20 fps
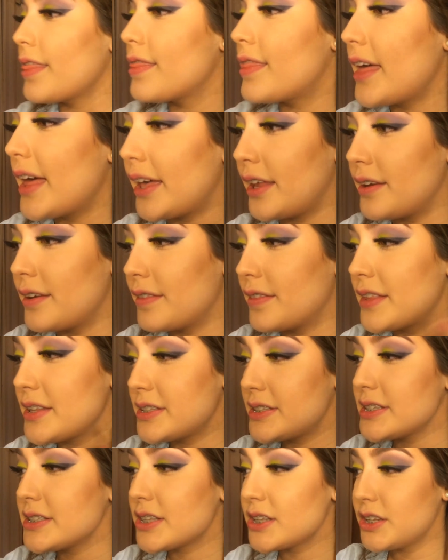Then
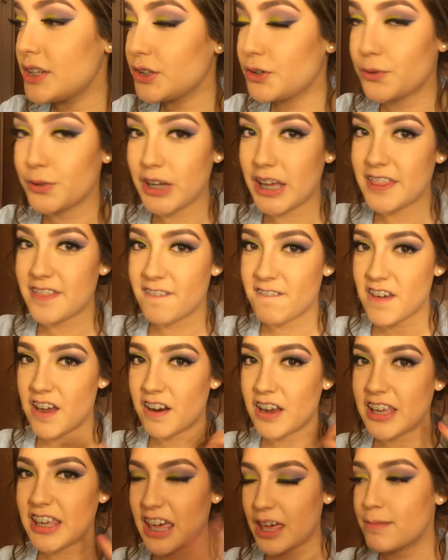this is gonna create the
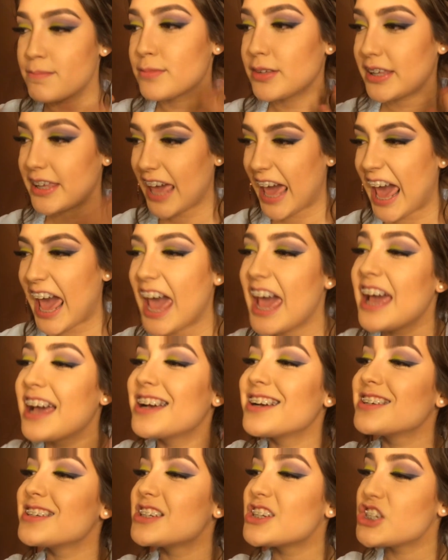very Kim K
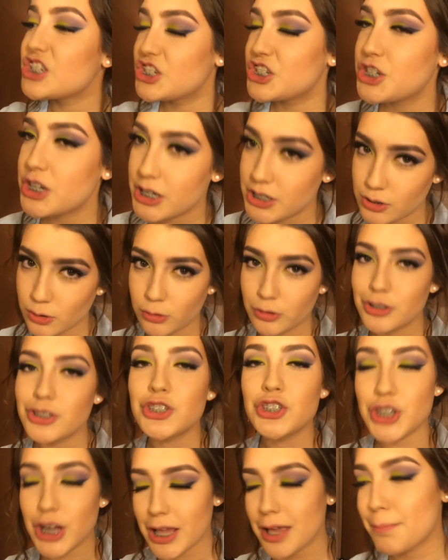chiseled
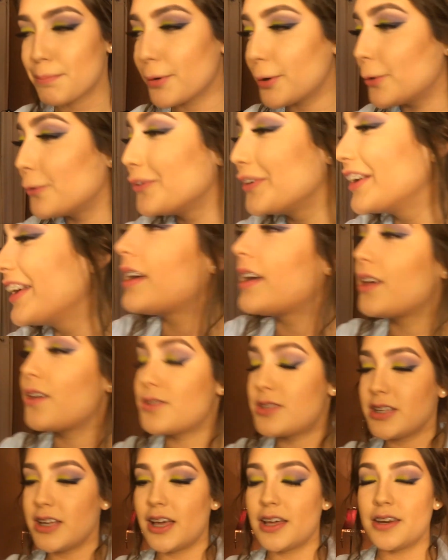cheekbone.
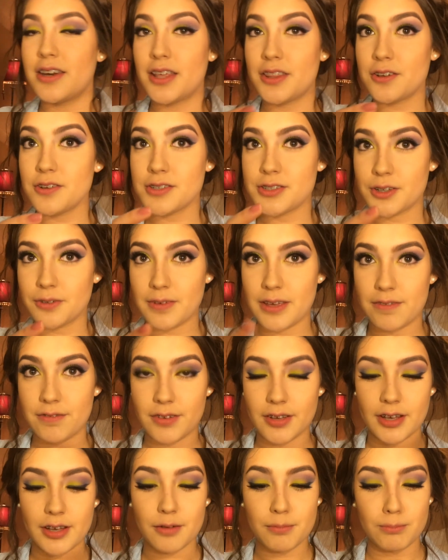Using another
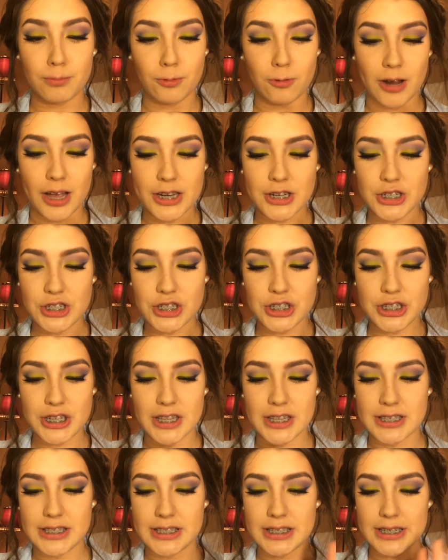Zoeva brush,
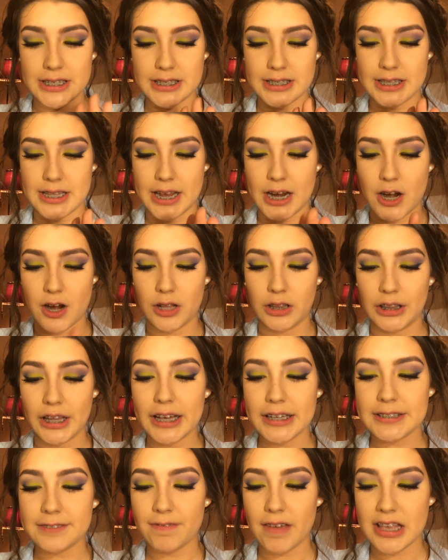this is their
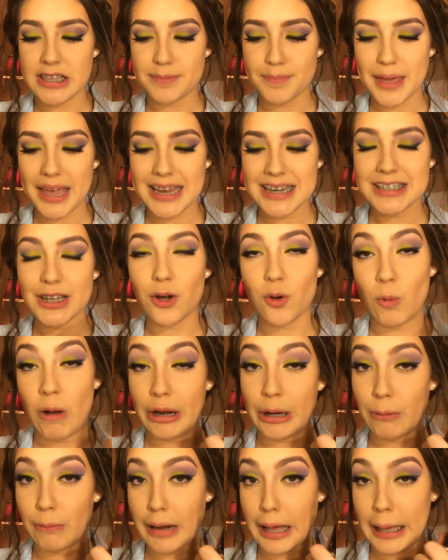Luxe Face Paint
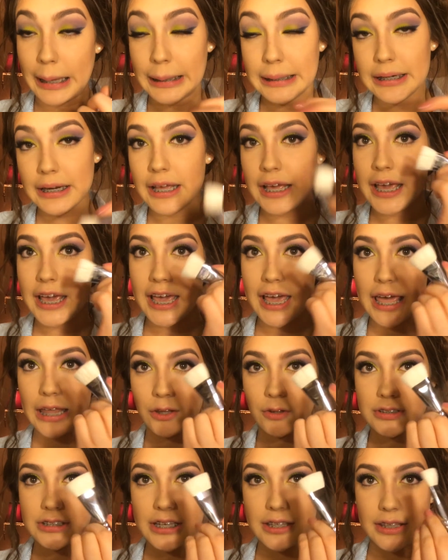109. It
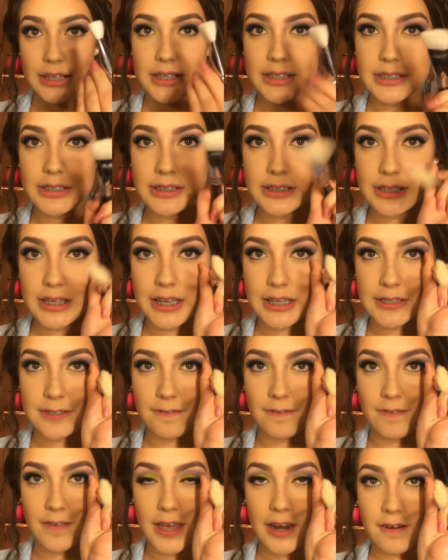looks like this. It's
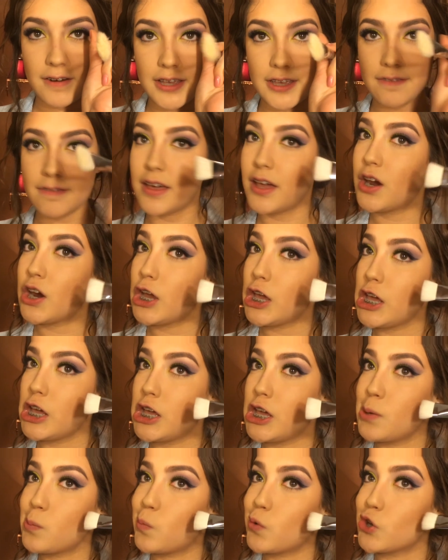
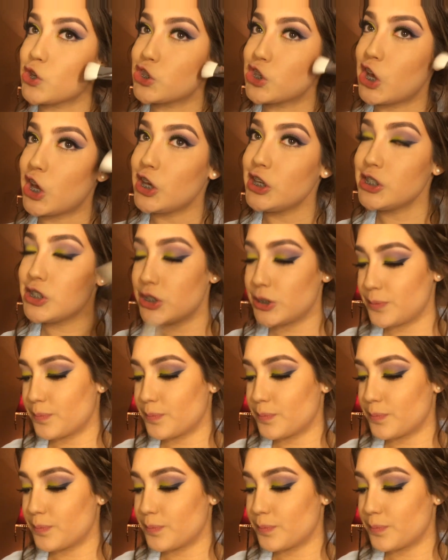very precise.